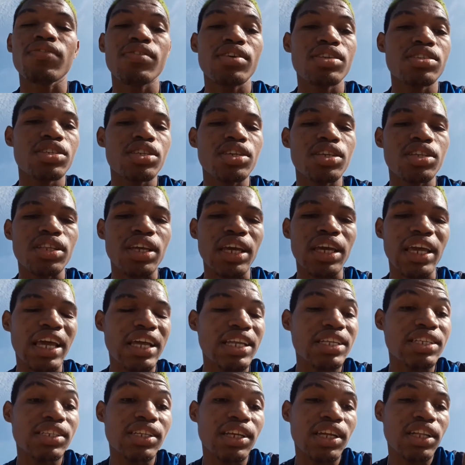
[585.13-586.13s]
off, is it? You
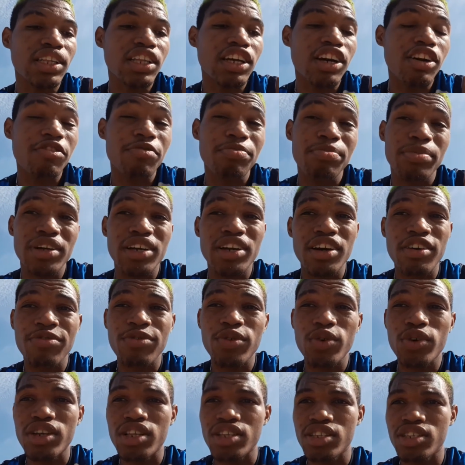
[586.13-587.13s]
can start off on a
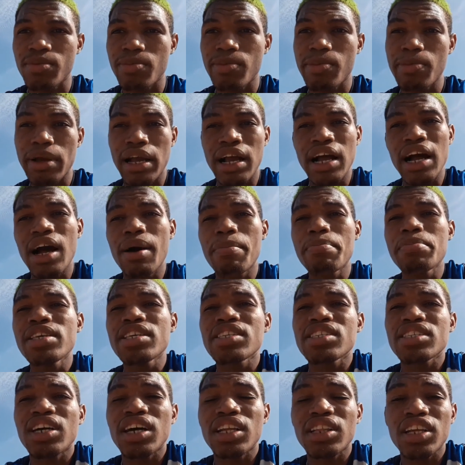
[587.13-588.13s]
phone, is it me? Because
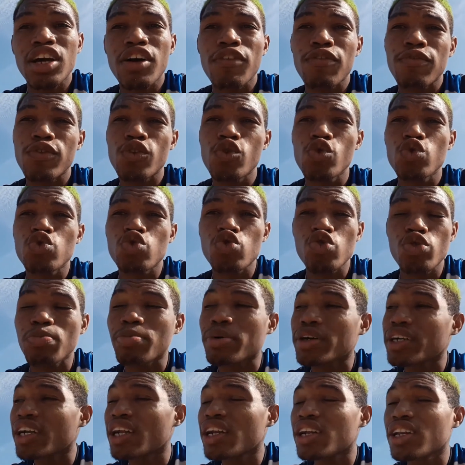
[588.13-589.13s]
me start off
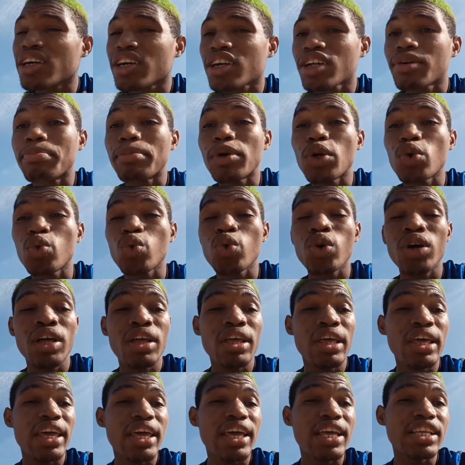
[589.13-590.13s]
YouTube on a little blue.
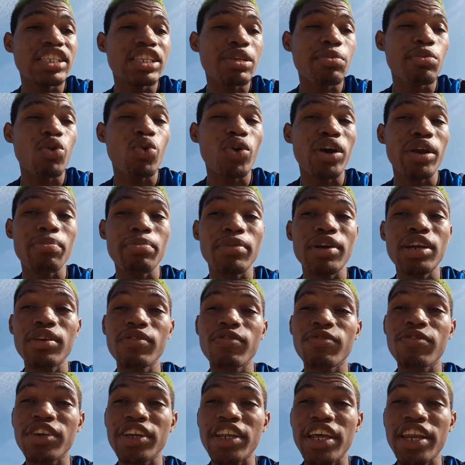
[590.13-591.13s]
You see me, when my
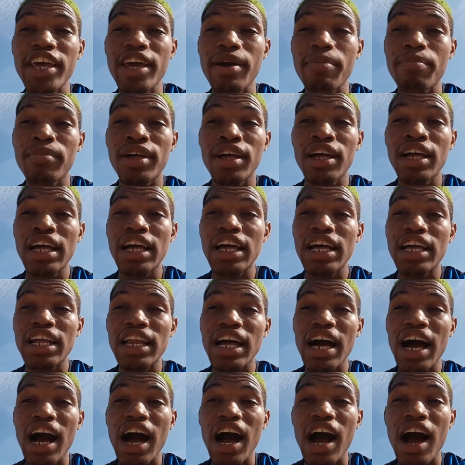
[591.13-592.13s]
video them
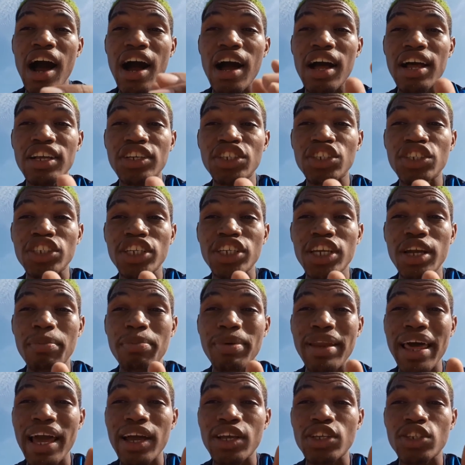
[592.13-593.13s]

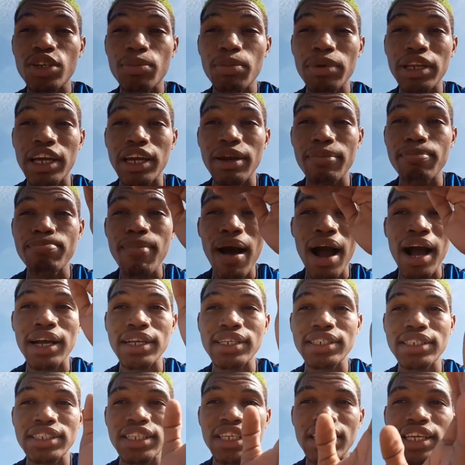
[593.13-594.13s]
shape like some little
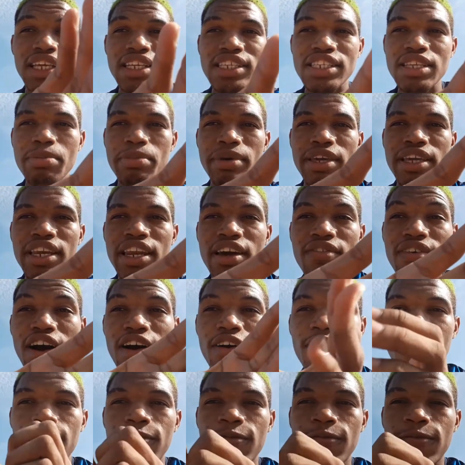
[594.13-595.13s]
box thing, you see me, it
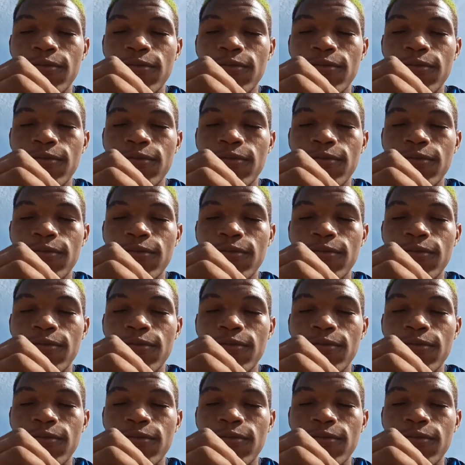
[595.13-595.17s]
never